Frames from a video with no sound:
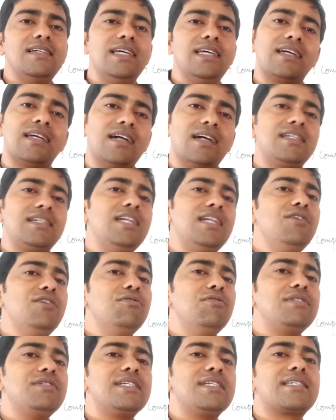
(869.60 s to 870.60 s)
he
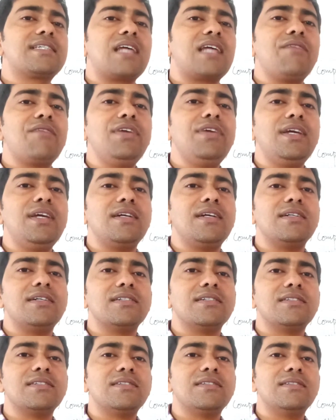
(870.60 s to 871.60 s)
continues describing
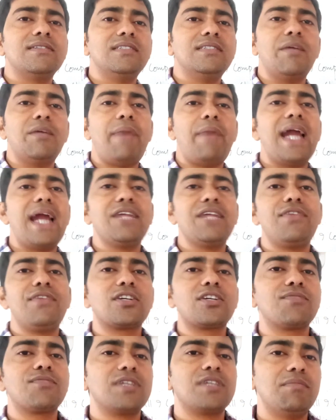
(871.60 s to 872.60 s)
the bad
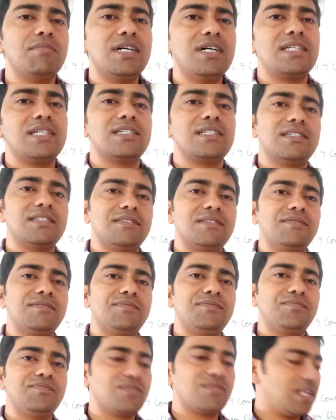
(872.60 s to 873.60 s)
effect of summer.
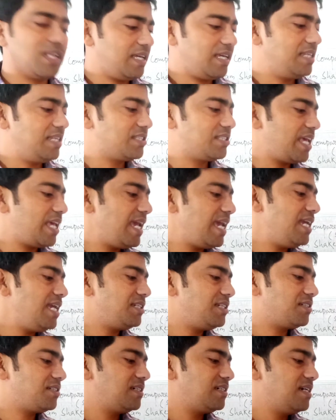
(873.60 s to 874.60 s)
He
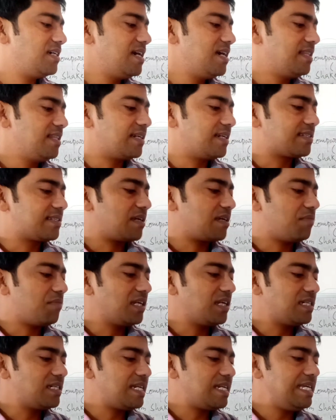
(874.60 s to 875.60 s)
said that
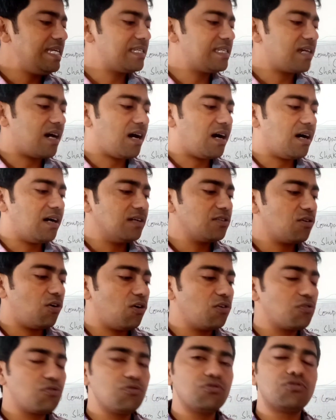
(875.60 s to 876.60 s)
summer's lease hath
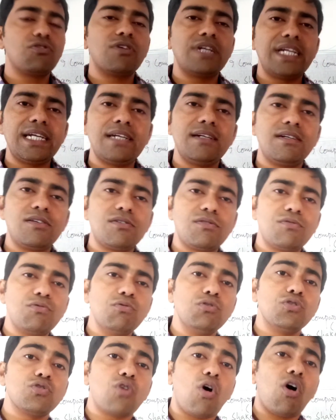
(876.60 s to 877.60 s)
all
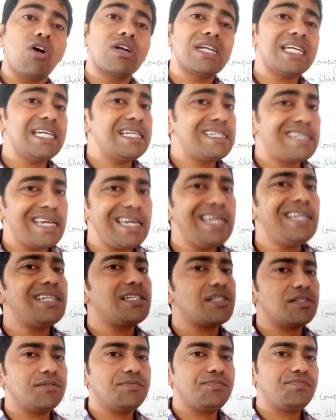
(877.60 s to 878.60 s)
too short a
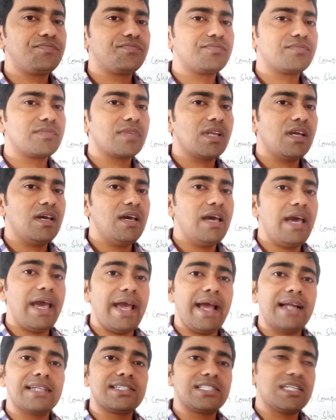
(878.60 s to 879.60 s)
date.
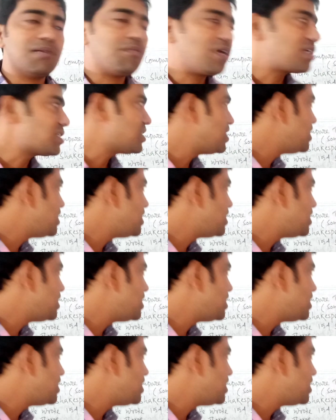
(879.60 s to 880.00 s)
And summer's